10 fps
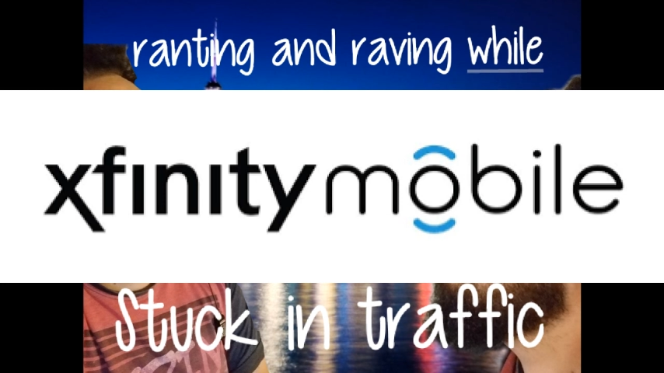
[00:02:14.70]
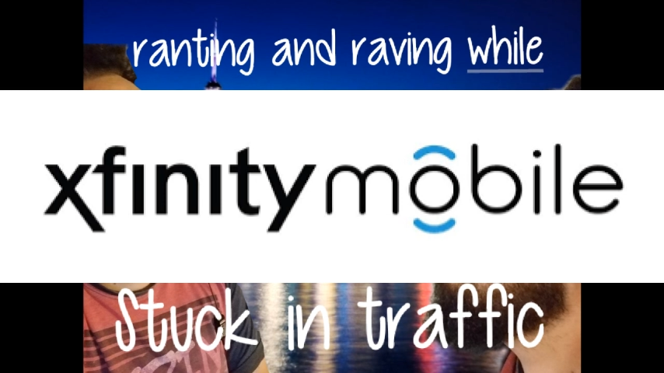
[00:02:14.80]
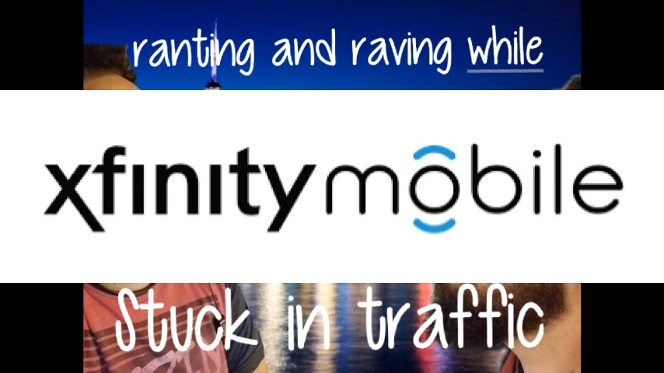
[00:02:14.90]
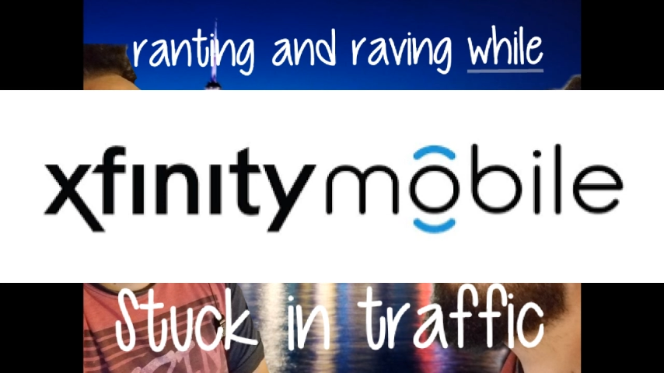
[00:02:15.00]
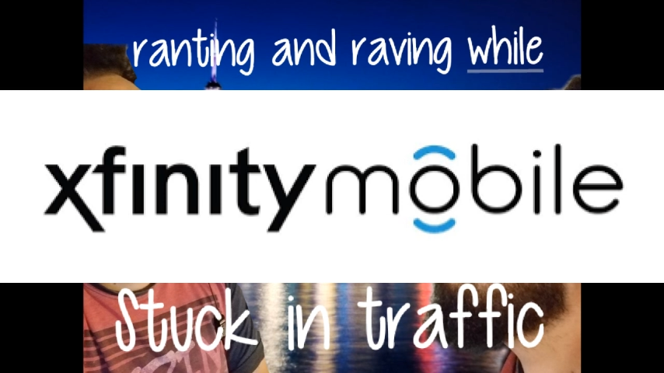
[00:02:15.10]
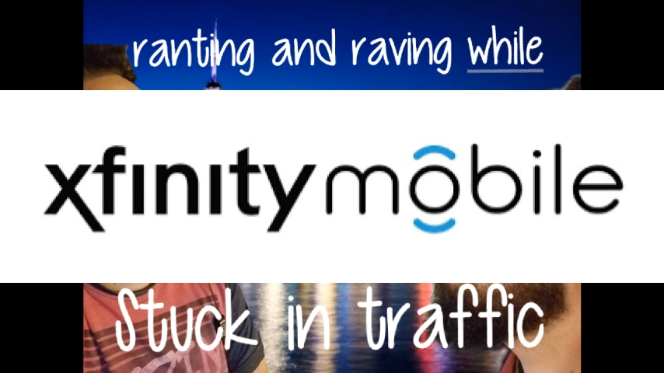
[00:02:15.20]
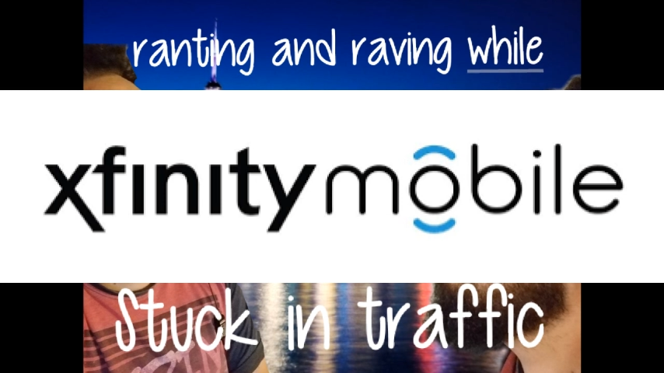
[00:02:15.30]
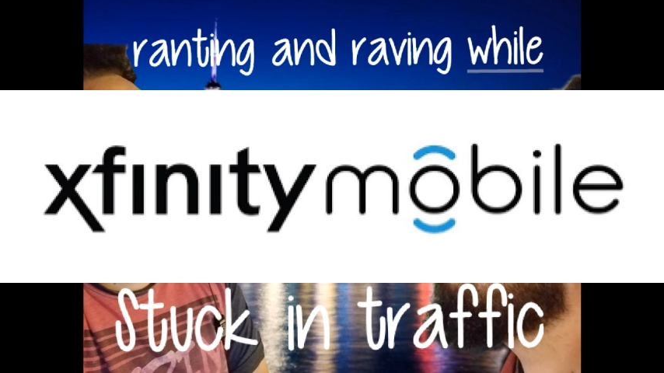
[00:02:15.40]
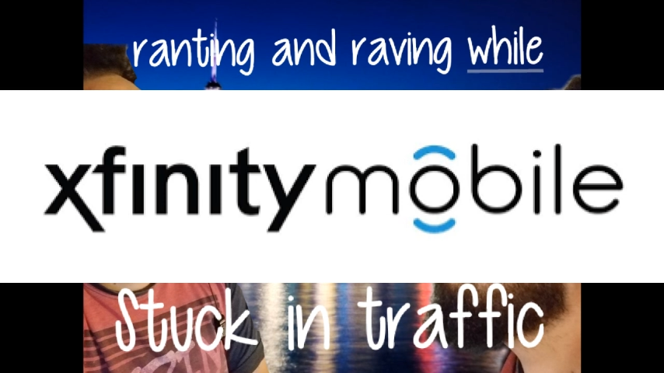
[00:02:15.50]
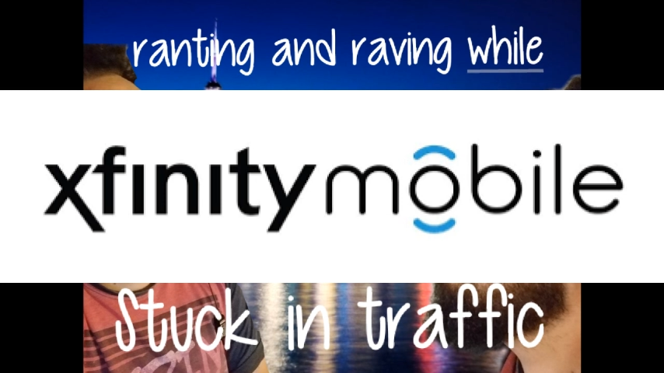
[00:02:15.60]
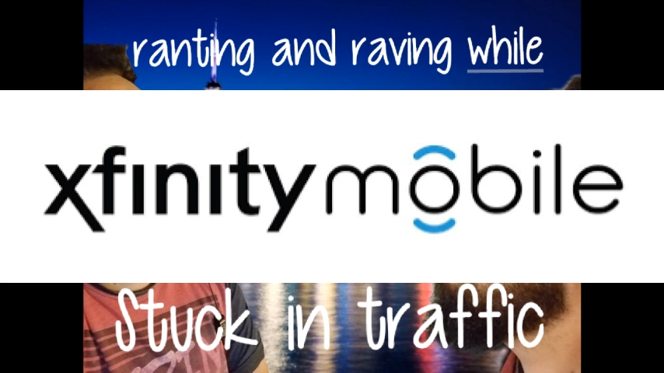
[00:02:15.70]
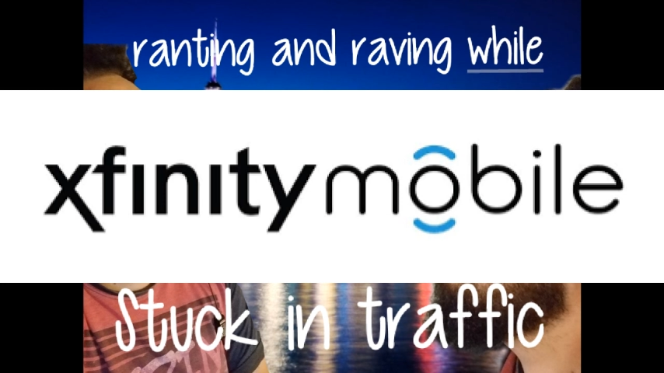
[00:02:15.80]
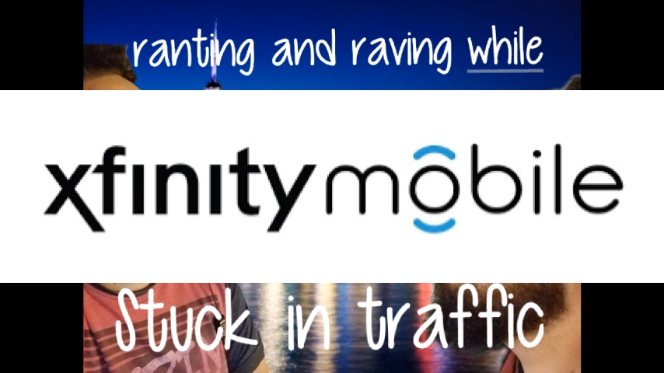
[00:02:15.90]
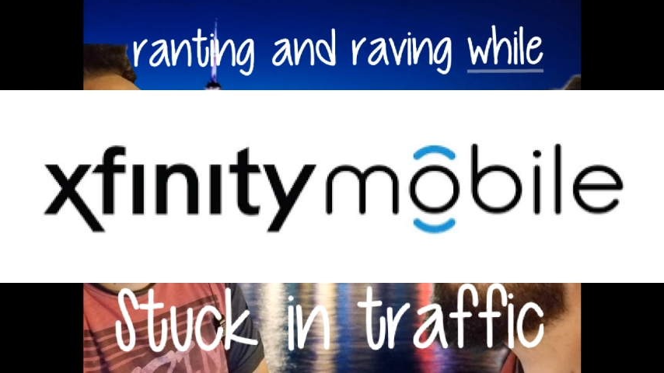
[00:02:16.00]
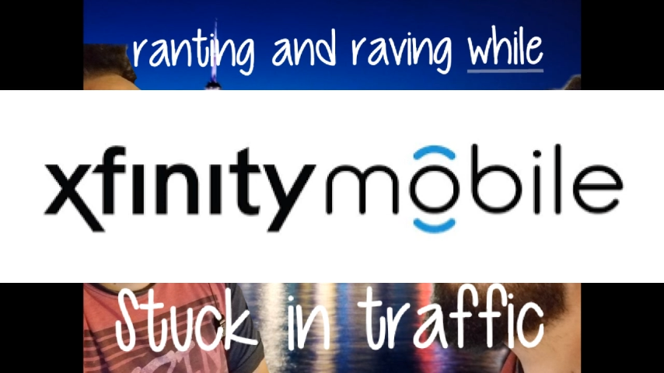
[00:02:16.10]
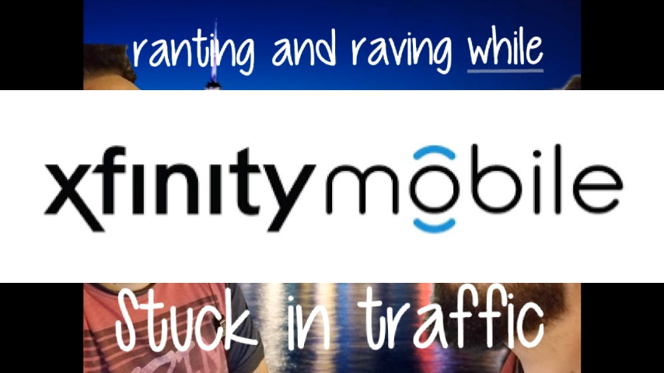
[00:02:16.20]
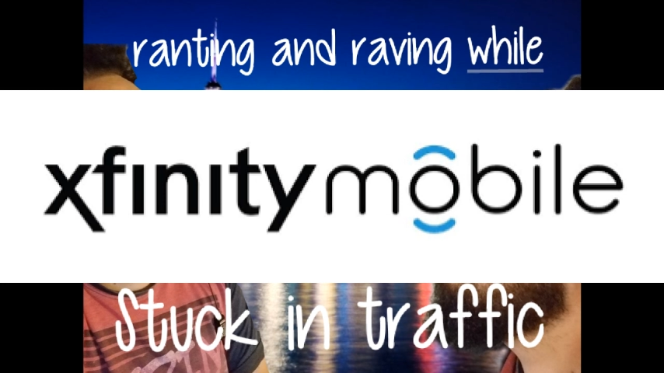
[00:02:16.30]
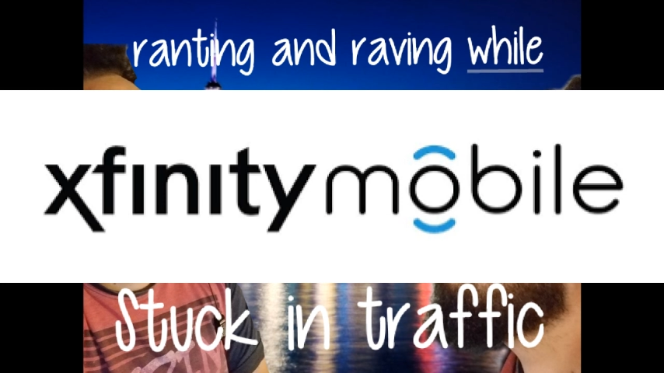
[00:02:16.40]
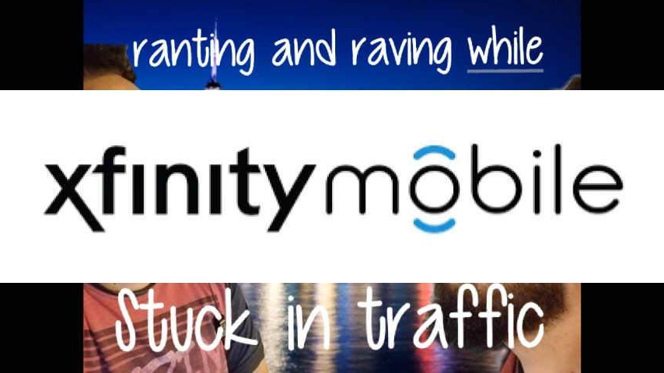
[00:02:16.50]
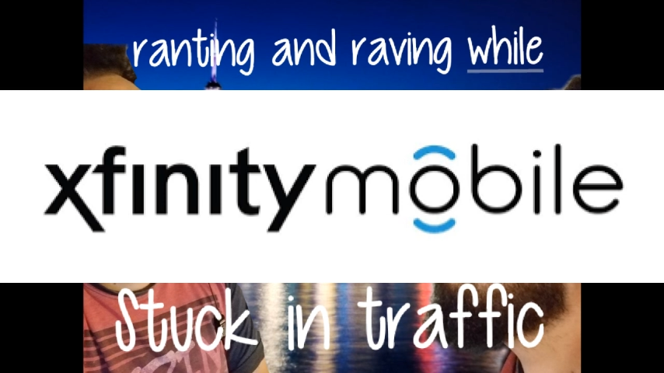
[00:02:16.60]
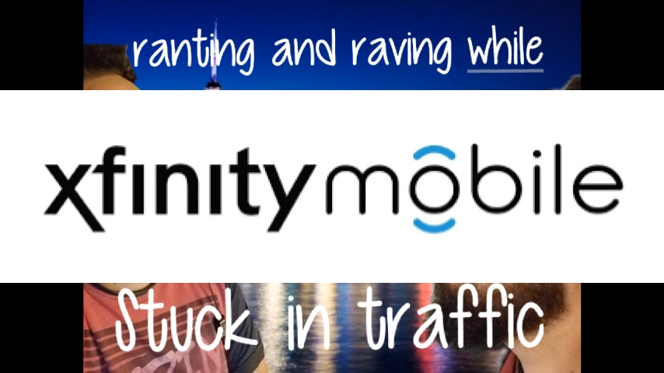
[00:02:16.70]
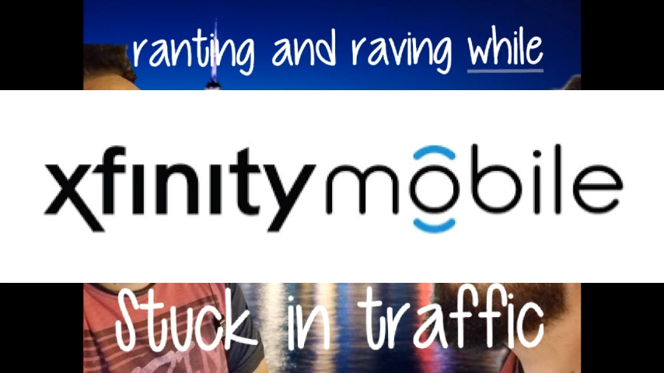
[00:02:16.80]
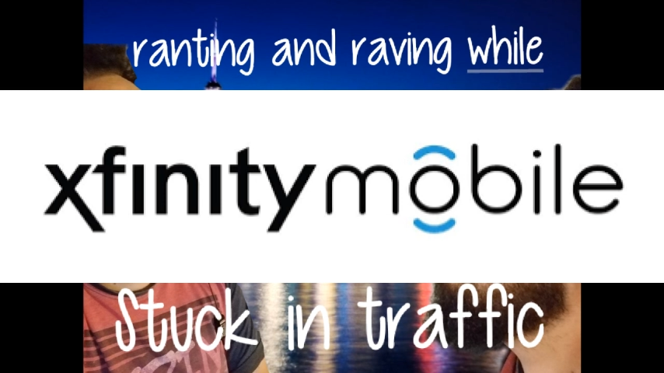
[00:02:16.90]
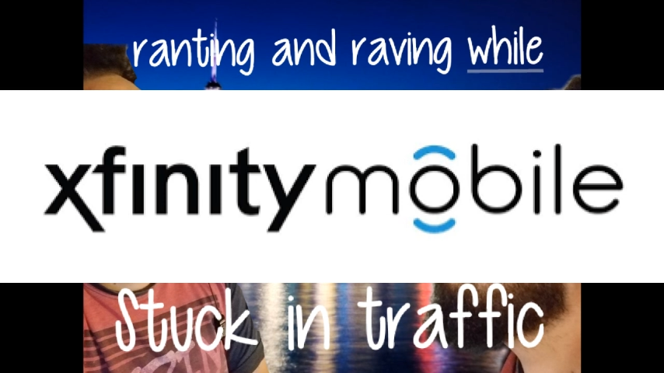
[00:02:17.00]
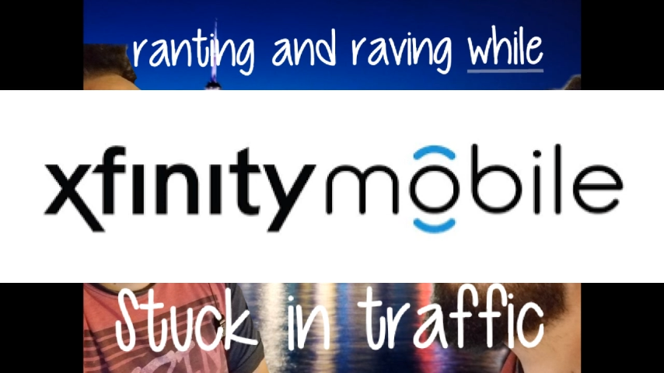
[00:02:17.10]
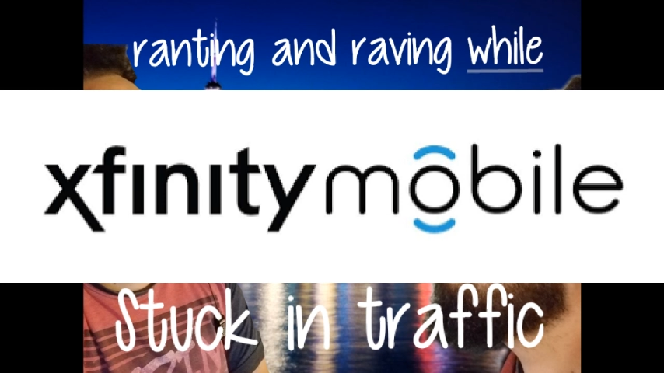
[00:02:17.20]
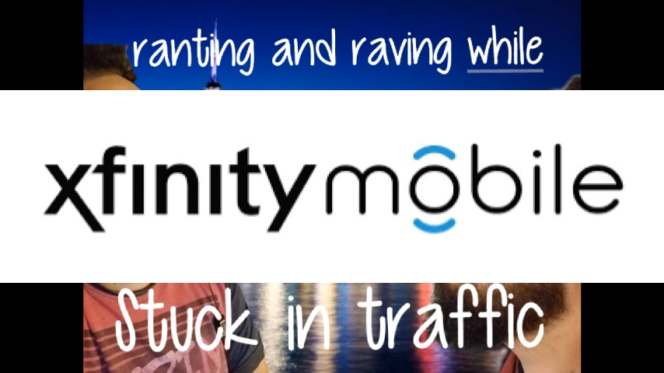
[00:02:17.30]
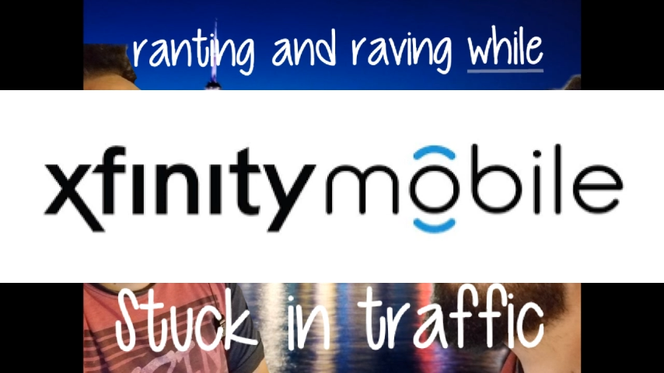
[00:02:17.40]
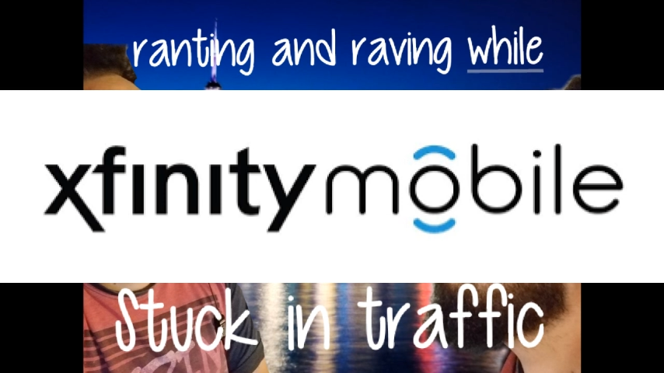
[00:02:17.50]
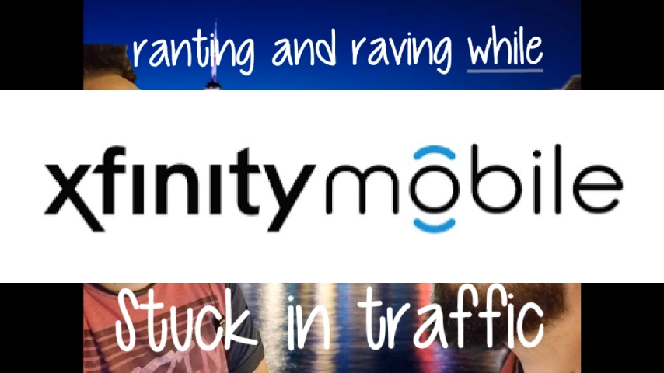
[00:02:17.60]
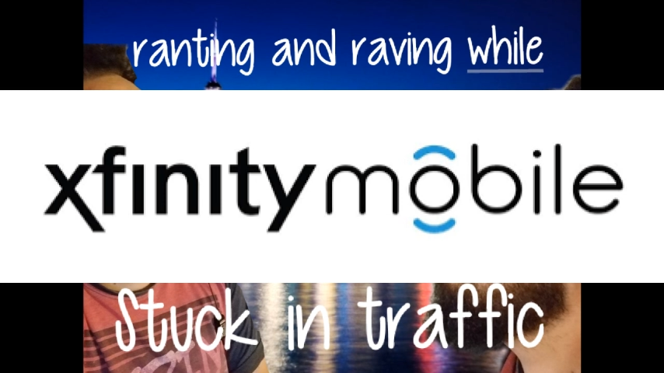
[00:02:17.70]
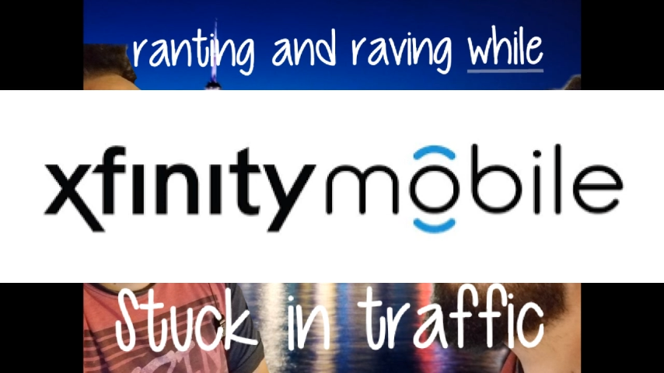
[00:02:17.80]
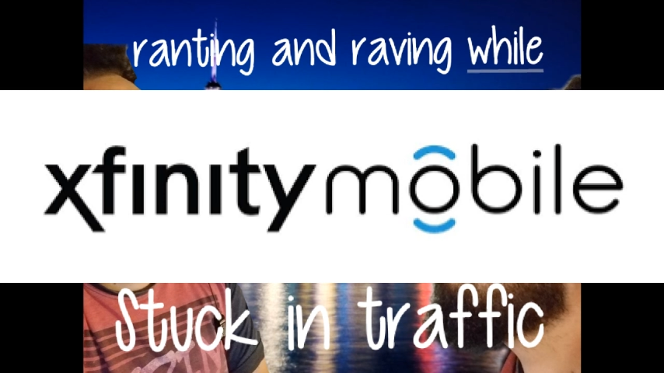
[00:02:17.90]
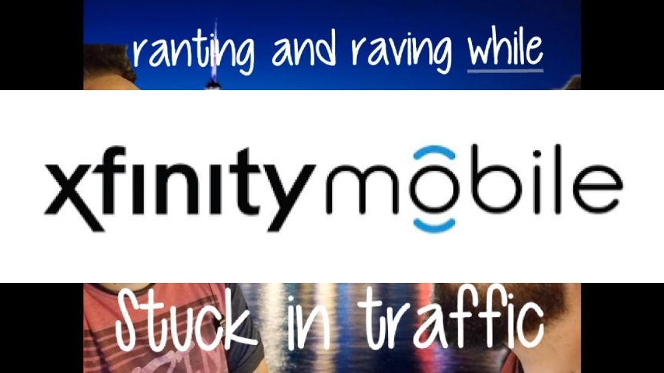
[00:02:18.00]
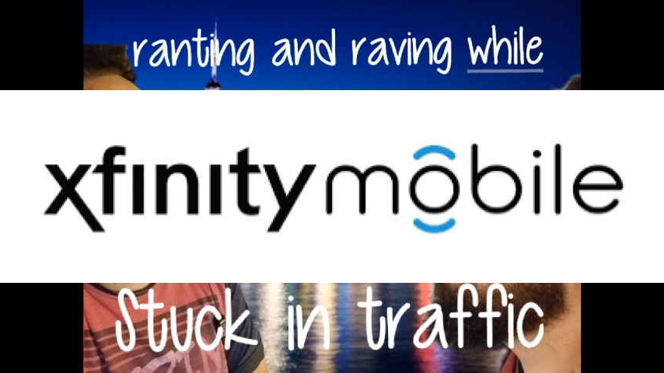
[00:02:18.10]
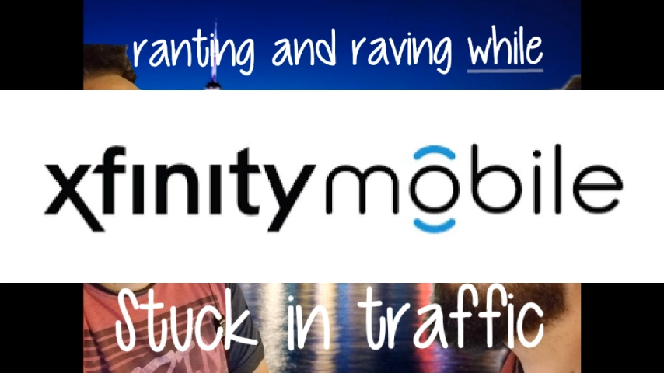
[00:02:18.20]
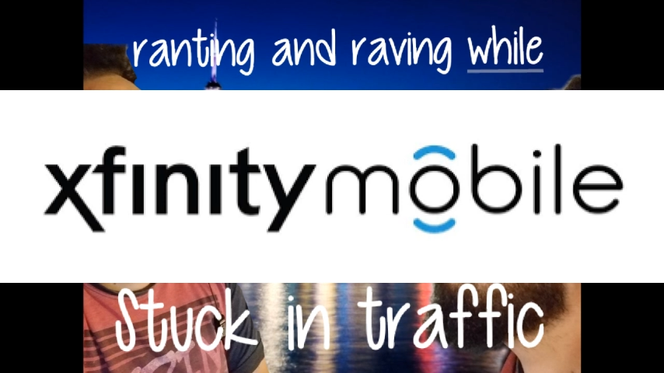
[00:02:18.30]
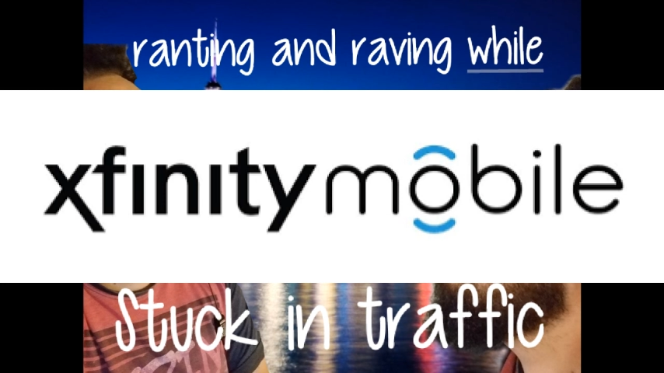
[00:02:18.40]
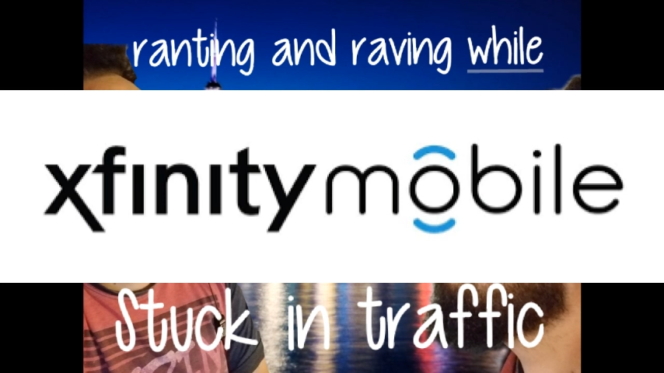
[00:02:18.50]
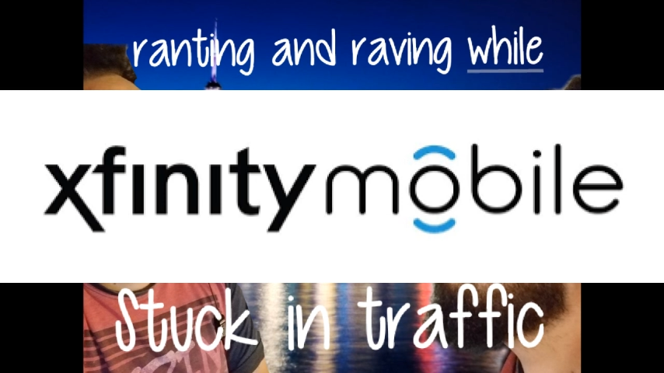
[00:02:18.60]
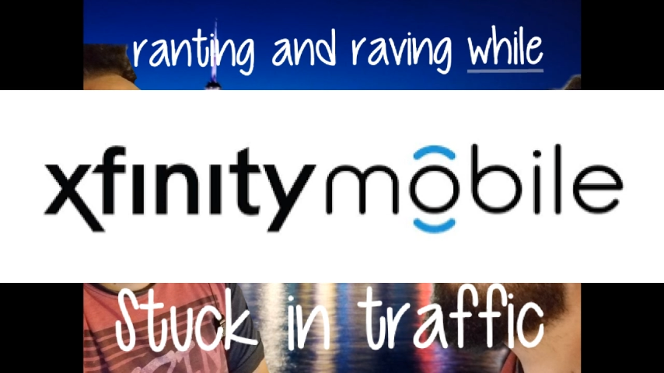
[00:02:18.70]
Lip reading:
No face is visible, so there are no lips to read.